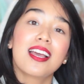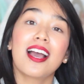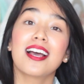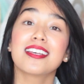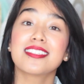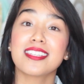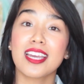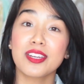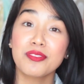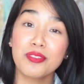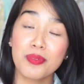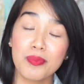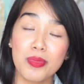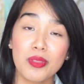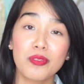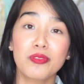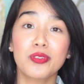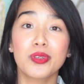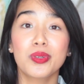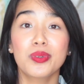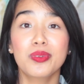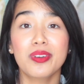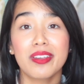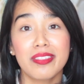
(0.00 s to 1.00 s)
Aside from the
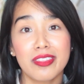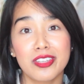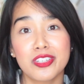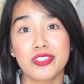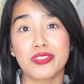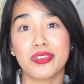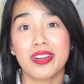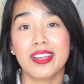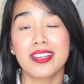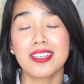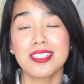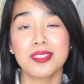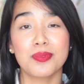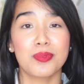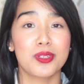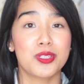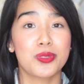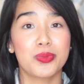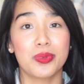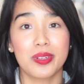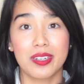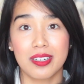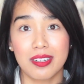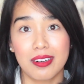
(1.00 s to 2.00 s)
food and the drinks,
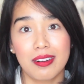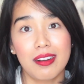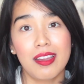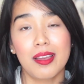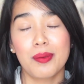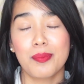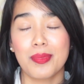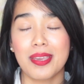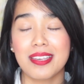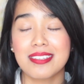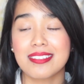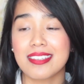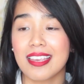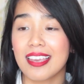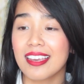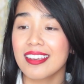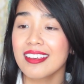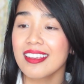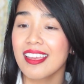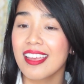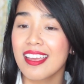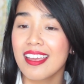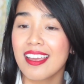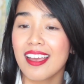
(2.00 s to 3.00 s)
which were
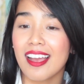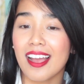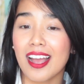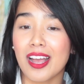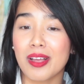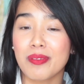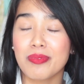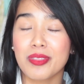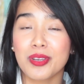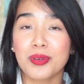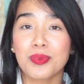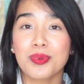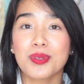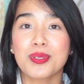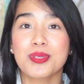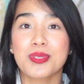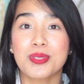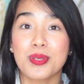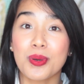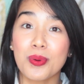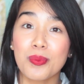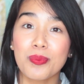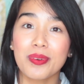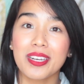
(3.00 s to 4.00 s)
amazing, um, there were
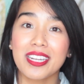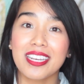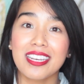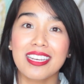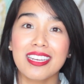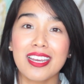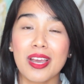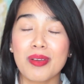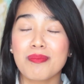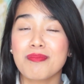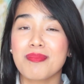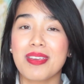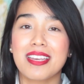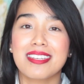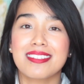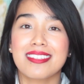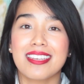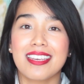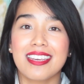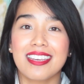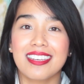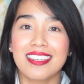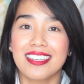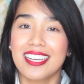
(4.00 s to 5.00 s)
so many
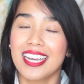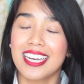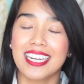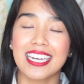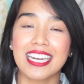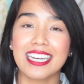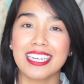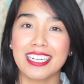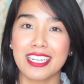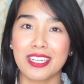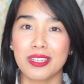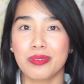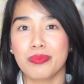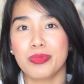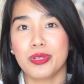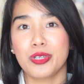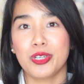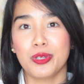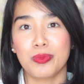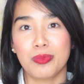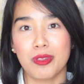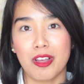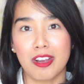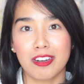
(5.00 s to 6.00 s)
amazing Canadian
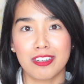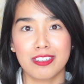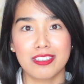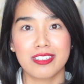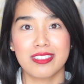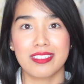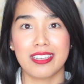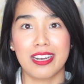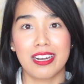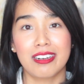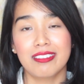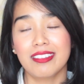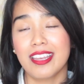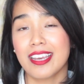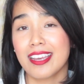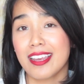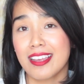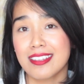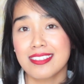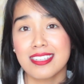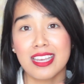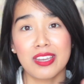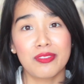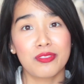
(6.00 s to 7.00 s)
beauty bloggers there, like
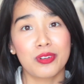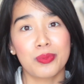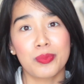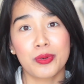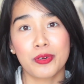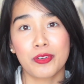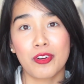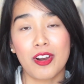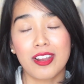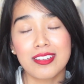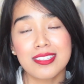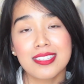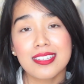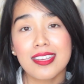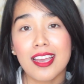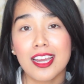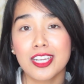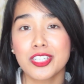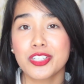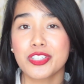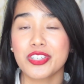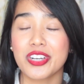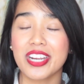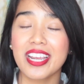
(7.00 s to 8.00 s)
I said, from across the
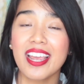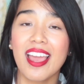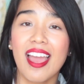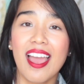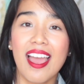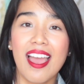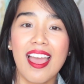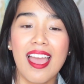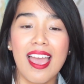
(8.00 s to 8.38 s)
country.